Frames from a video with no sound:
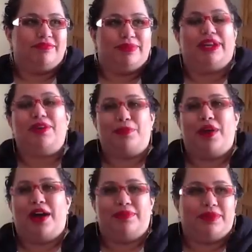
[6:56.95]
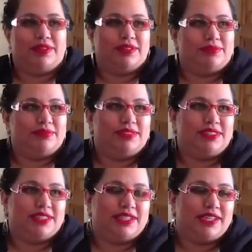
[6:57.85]
bigger
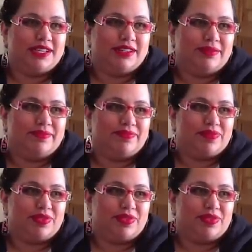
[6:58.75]
problems, um,